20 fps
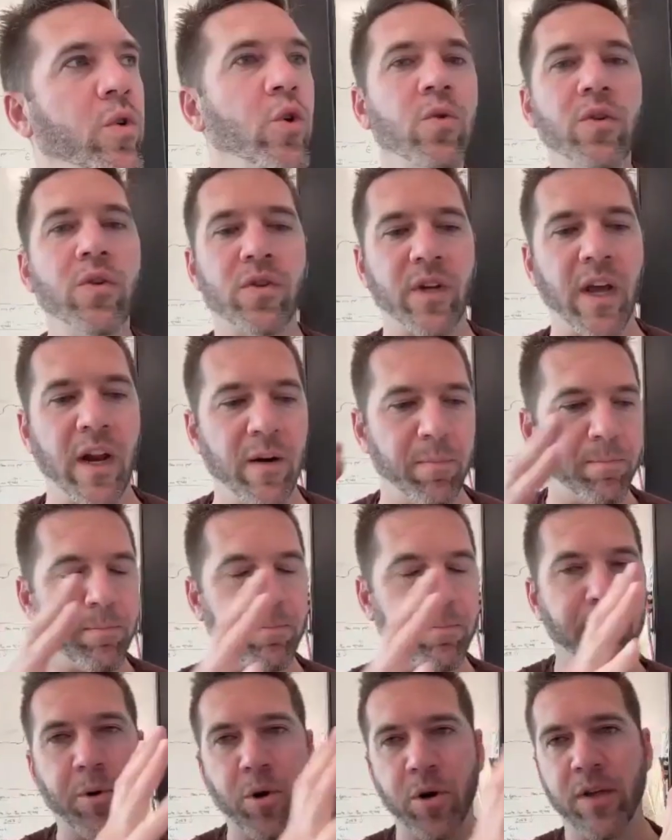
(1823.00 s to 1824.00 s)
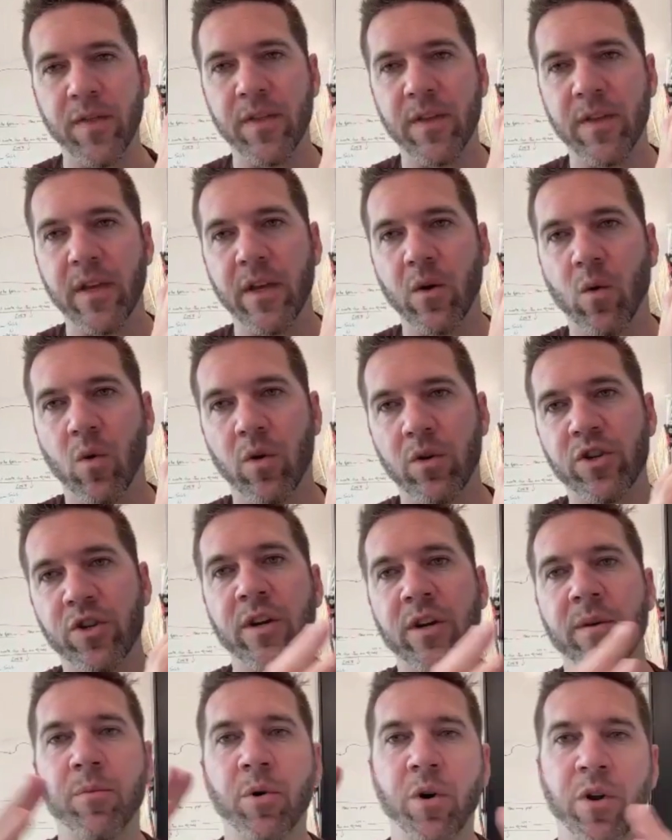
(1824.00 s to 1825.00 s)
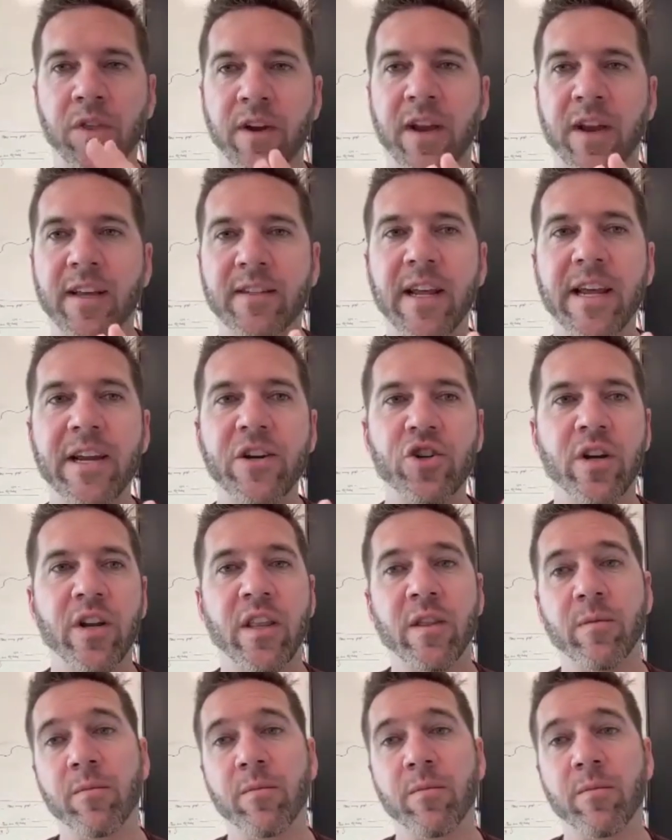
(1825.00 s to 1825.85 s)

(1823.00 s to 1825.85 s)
just kind of put in the origin, put in the destination, and the